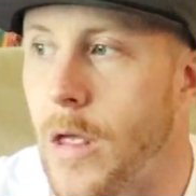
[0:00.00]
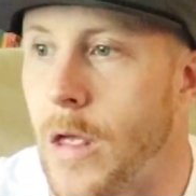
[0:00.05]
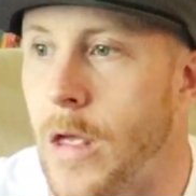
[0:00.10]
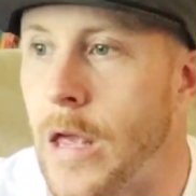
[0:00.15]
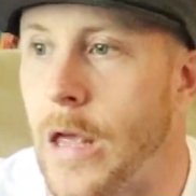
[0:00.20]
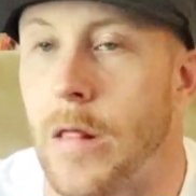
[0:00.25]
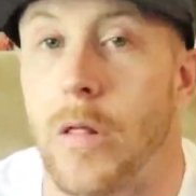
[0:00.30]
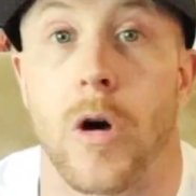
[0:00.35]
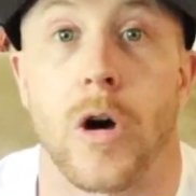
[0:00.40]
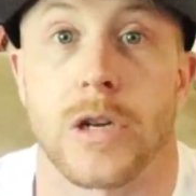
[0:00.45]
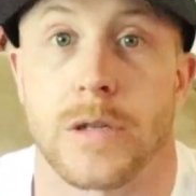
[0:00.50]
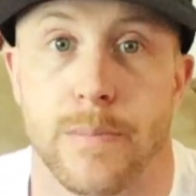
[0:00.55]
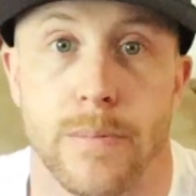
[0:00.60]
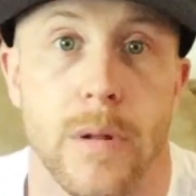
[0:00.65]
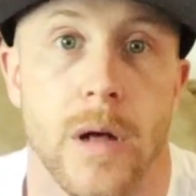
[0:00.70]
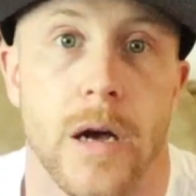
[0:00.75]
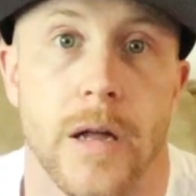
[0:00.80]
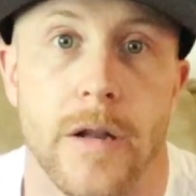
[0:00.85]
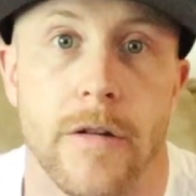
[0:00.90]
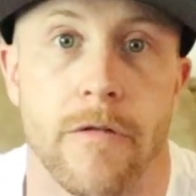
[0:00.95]
He lost
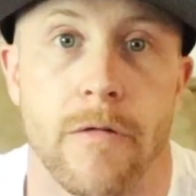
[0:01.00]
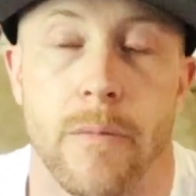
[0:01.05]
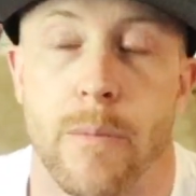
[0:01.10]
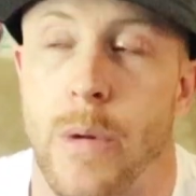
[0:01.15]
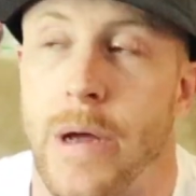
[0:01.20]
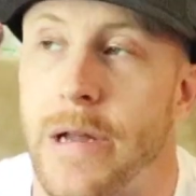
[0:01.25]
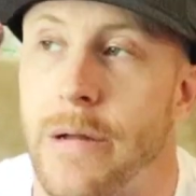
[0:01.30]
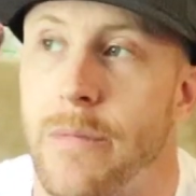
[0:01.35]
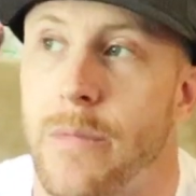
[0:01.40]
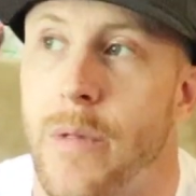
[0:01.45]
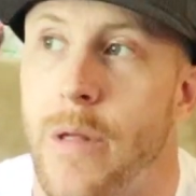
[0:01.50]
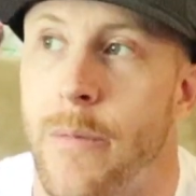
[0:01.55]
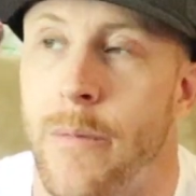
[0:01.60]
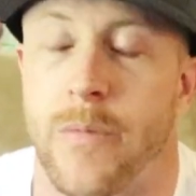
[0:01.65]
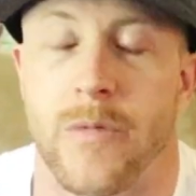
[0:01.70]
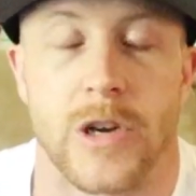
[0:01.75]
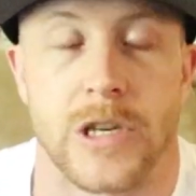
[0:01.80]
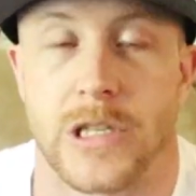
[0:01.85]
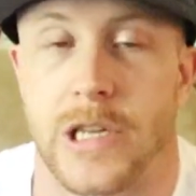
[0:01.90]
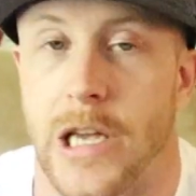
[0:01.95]
blood.
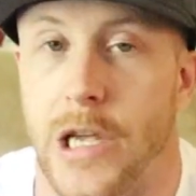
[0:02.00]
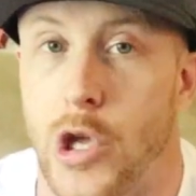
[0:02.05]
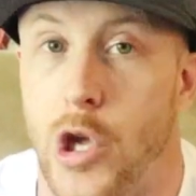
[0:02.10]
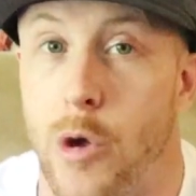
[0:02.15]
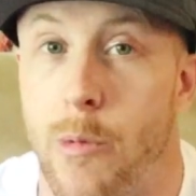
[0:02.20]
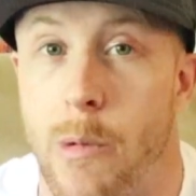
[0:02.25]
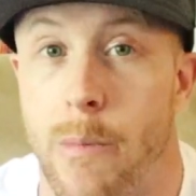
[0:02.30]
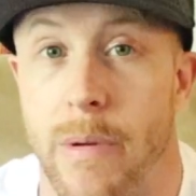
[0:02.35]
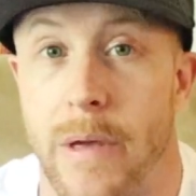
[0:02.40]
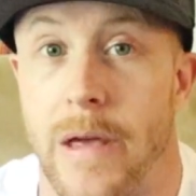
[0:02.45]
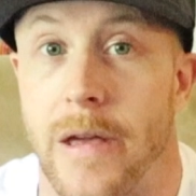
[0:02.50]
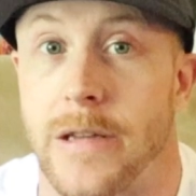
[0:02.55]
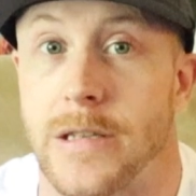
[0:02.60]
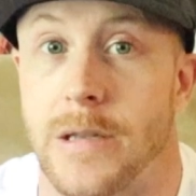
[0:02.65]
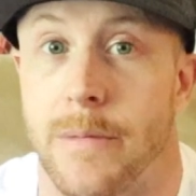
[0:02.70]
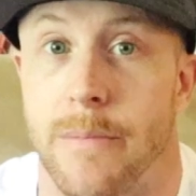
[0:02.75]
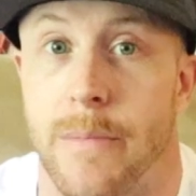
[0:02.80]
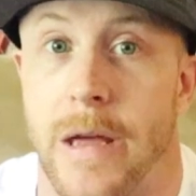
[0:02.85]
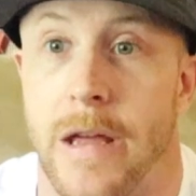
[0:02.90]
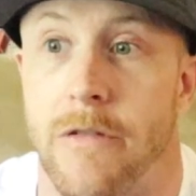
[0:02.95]
Just like human beings,
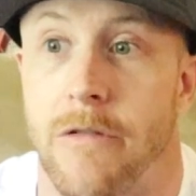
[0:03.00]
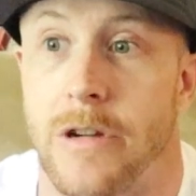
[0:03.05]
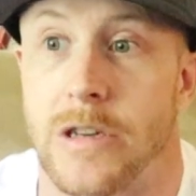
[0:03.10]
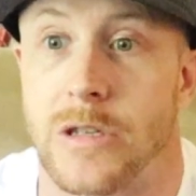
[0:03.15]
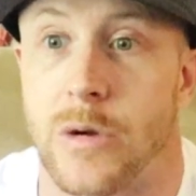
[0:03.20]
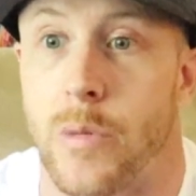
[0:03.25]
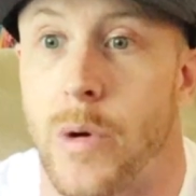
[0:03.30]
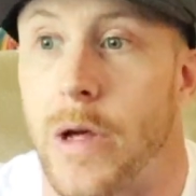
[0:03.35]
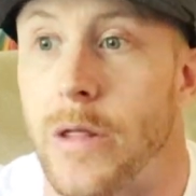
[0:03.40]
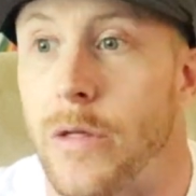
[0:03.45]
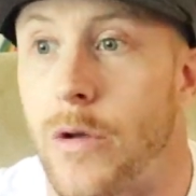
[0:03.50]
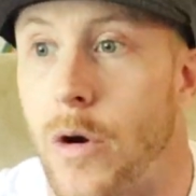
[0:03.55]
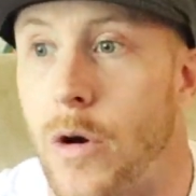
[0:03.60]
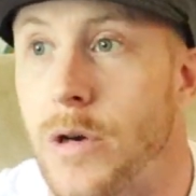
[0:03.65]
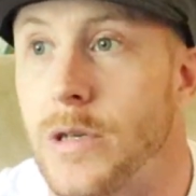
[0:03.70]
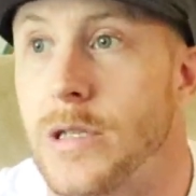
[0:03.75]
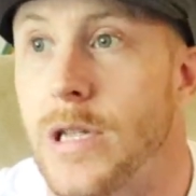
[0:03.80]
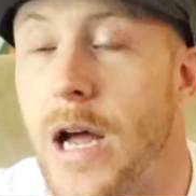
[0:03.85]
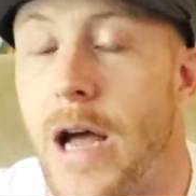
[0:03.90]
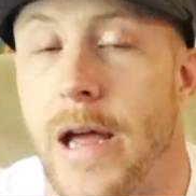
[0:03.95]
the main reason why
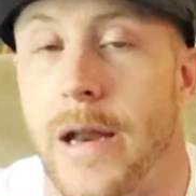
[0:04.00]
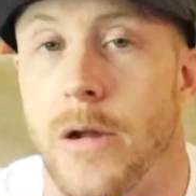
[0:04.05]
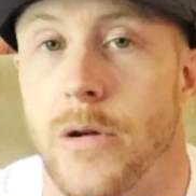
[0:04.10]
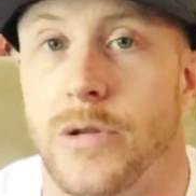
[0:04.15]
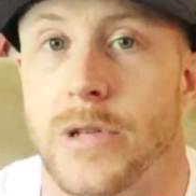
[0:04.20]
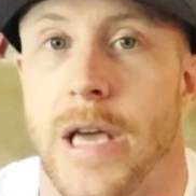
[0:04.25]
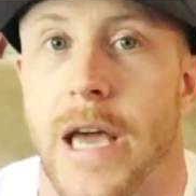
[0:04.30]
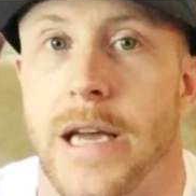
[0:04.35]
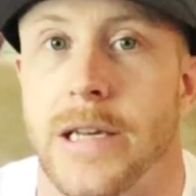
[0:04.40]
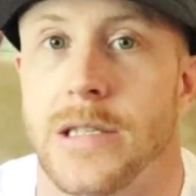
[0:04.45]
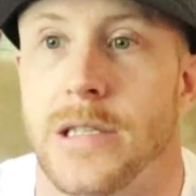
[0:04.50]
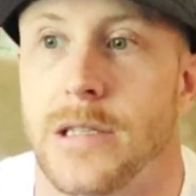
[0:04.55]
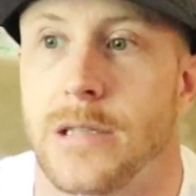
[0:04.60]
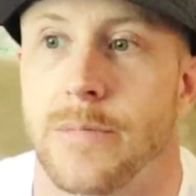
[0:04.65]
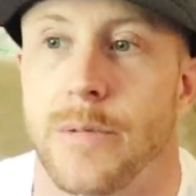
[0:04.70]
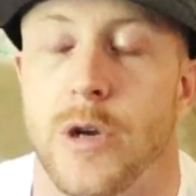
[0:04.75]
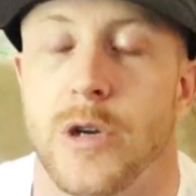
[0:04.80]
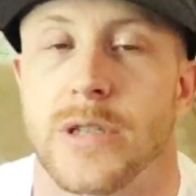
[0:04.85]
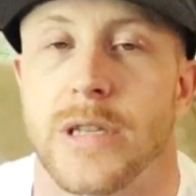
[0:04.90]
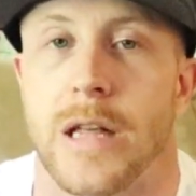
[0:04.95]
dogs die in those cases is
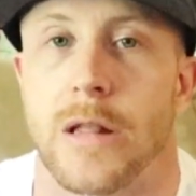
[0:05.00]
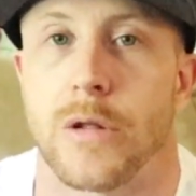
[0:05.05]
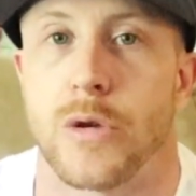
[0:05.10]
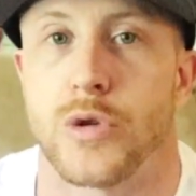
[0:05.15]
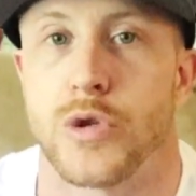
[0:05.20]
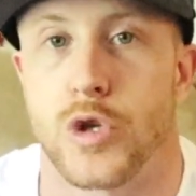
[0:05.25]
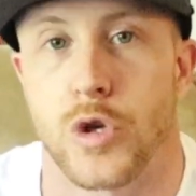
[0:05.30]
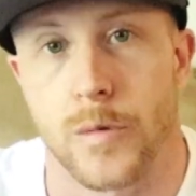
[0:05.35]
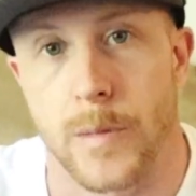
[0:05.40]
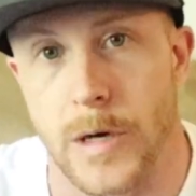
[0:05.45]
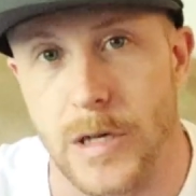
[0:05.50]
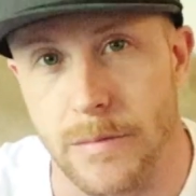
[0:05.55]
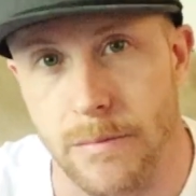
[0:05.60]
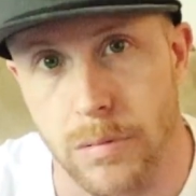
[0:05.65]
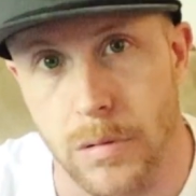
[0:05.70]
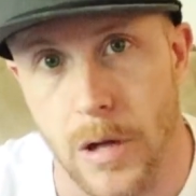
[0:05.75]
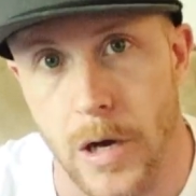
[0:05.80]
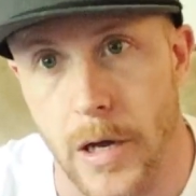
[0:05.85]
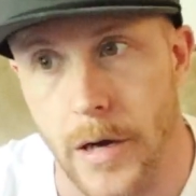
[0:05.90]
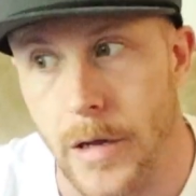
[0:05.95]
because they lose too much
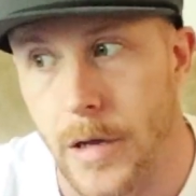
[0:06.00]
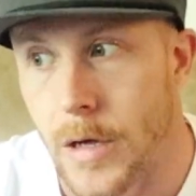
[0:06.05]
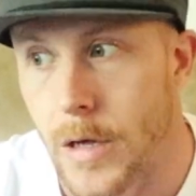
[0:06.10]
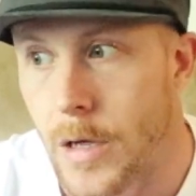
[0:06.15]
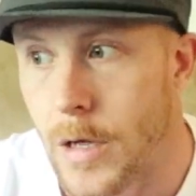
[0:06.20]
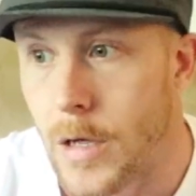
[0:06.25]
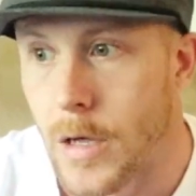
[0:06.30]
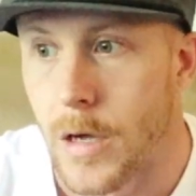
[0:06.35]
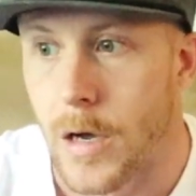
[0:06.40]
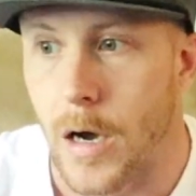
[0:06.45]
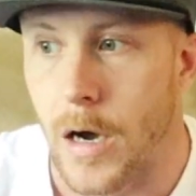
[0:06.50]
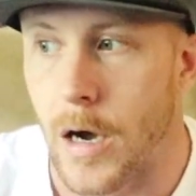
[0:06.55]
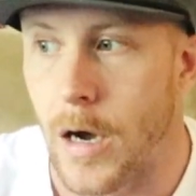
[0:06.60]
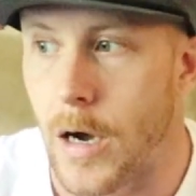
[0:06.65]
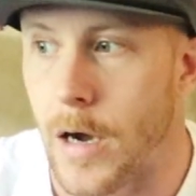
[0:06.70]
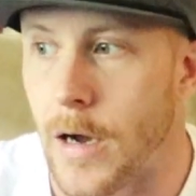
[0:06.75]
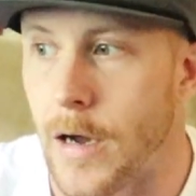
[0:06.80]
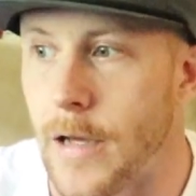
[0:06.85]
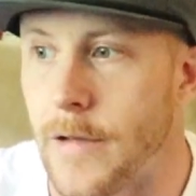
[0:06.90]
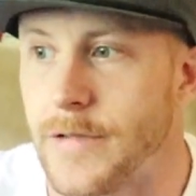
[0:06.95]
blood.
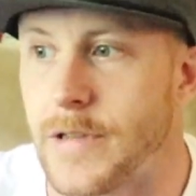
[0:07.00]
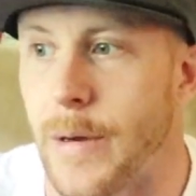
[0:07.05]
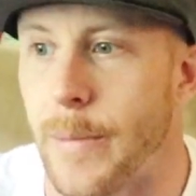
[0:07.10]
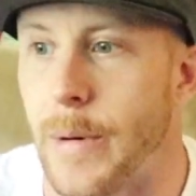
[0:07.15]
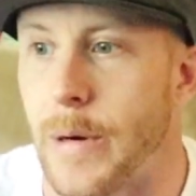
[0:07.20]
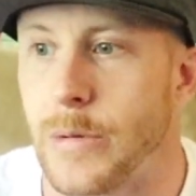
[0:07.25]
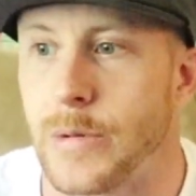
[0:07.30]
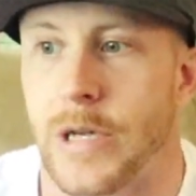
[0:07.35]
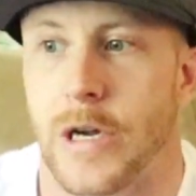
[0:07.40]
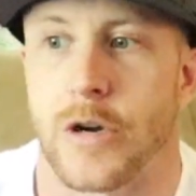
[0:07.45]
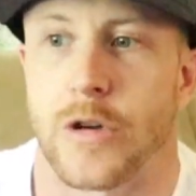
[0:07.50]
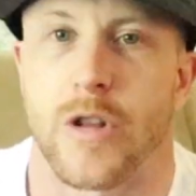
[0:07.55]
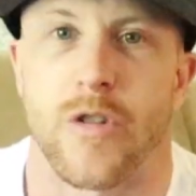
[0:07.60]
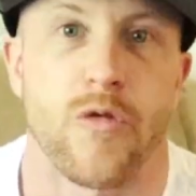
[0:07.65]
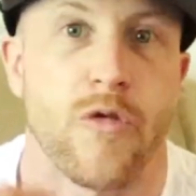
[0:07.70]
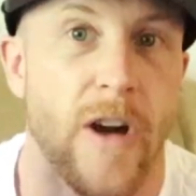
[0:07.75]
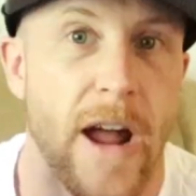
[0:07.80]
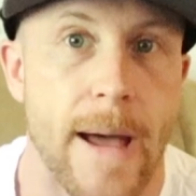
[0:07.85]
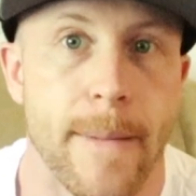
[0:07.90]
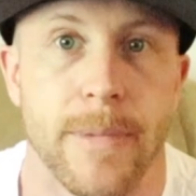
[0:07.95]
If someone was there to
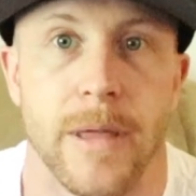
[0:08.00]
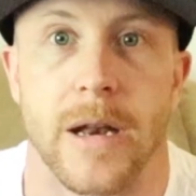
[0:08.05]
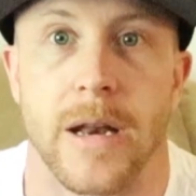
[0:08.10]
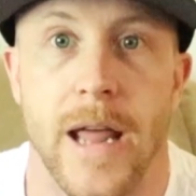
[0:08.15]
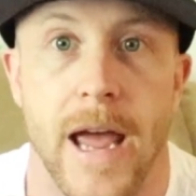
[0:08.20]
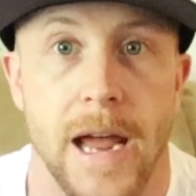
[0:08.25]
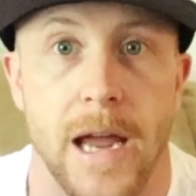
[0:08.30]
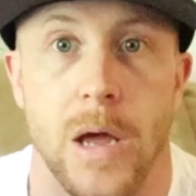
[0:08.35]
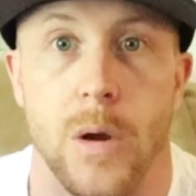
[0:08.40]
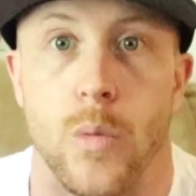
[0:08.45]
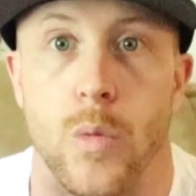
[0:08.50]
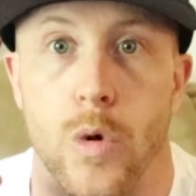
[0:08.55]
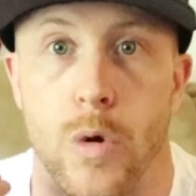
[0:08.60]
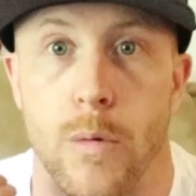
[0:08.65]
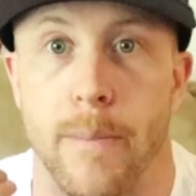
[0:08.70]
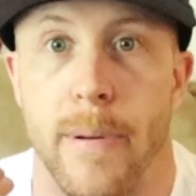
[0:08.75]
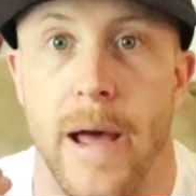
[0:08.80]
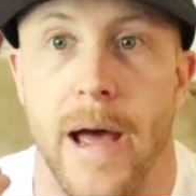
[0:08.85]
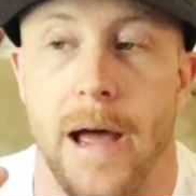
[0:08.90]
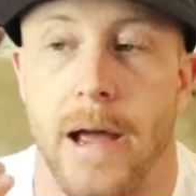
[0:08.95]
wrap the neck and
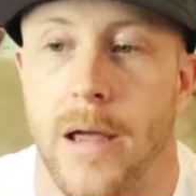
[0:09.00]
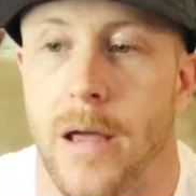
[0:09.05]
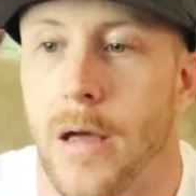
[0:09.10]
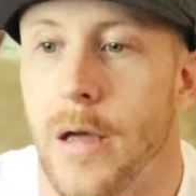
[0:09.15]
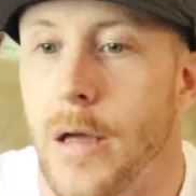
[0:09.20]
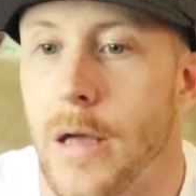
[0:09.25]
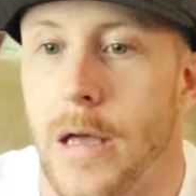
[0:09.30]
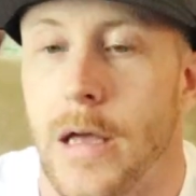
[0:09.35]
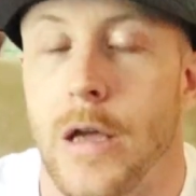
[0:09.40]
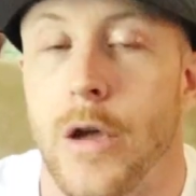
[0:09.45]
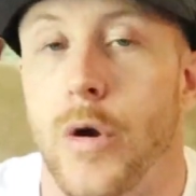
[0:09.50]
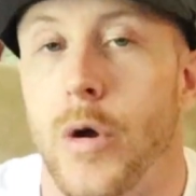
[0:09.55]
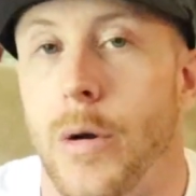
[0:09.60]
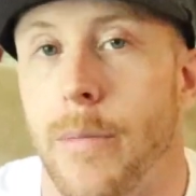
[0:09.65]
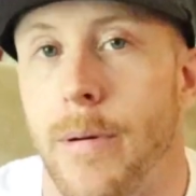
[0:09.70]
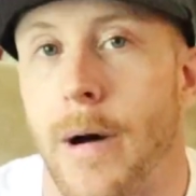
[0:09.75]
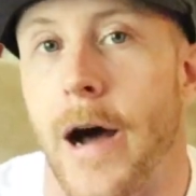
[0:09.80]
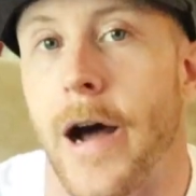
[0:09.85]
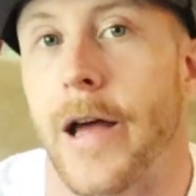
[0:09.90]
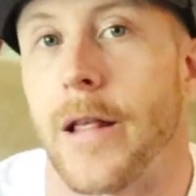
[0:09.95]
wound pack, he would
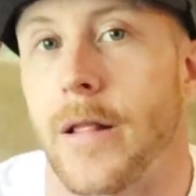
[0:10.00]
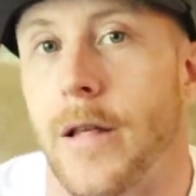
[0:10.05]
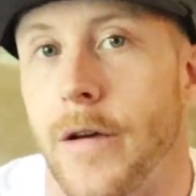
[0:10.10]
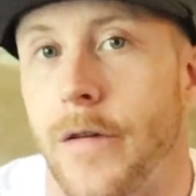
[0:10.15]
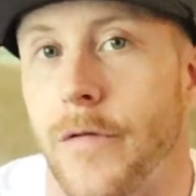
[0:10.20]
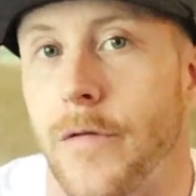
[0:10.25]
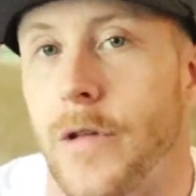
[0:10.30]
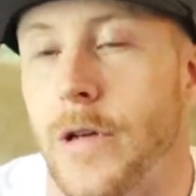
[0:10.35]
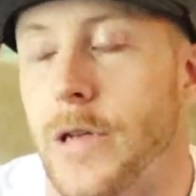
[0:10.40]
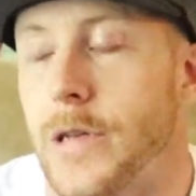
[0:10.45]
have probably lived.